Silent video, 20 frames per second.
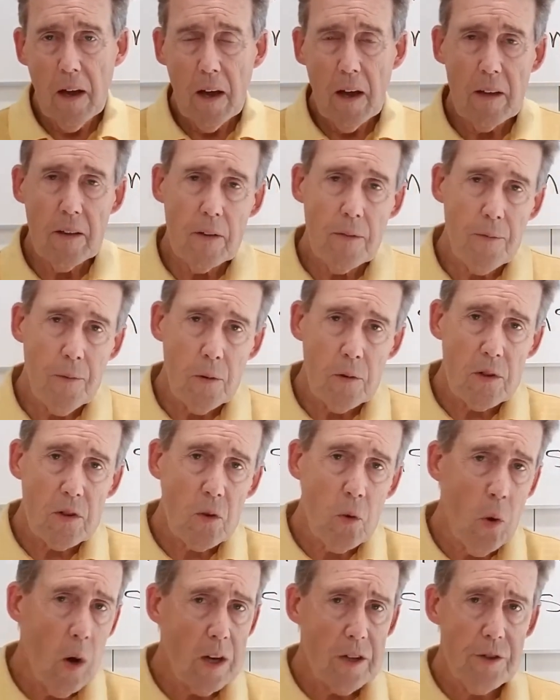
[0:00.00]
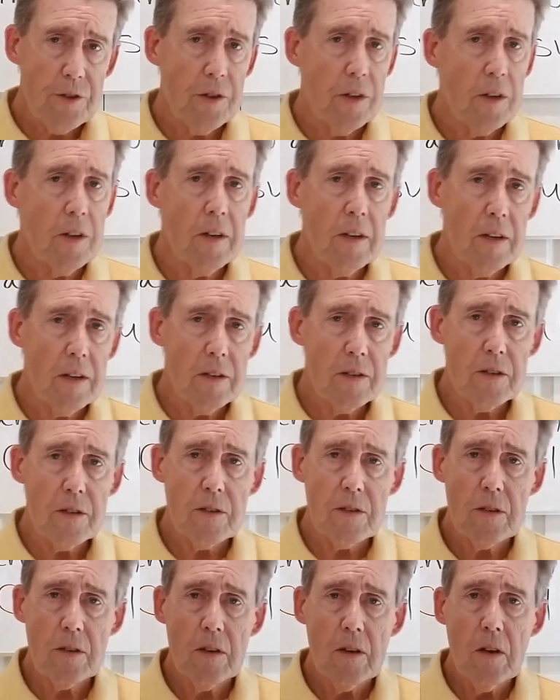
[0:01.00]
And the first question
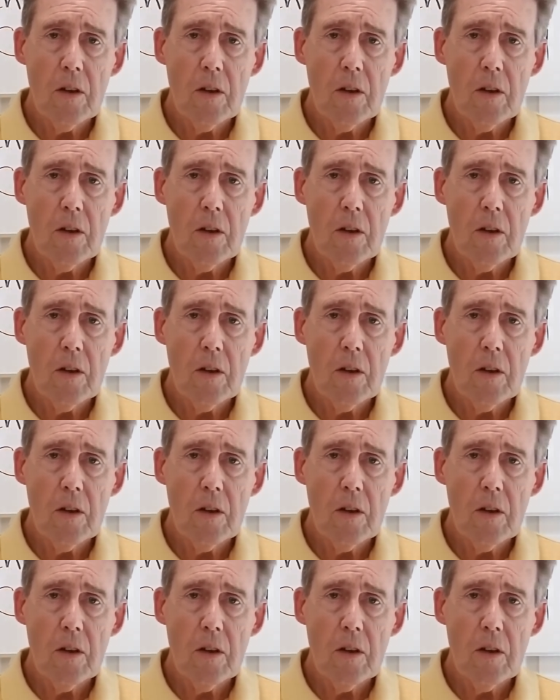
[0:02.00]
is